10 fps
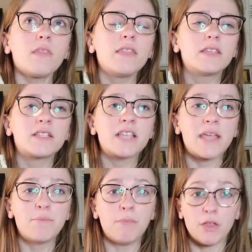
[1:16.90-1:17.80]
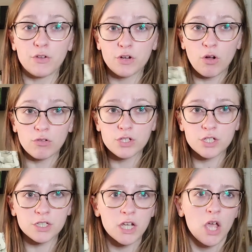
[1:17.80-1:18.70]
the same mother
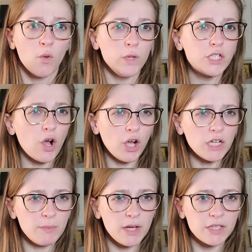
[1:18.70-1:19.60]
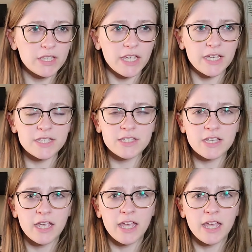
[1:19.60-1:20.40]
culture. We talk about this